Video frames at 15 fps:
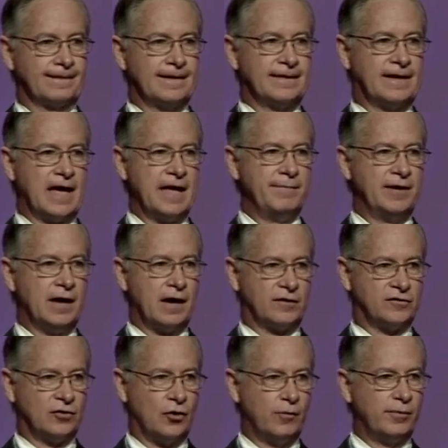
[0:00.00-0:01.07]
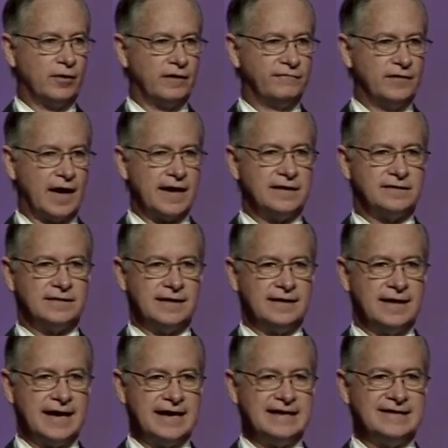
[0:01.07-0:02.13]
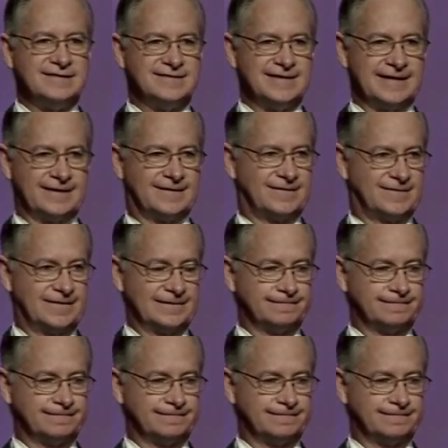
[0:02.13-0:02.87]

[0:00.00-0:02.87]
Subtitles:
came in October of 1986.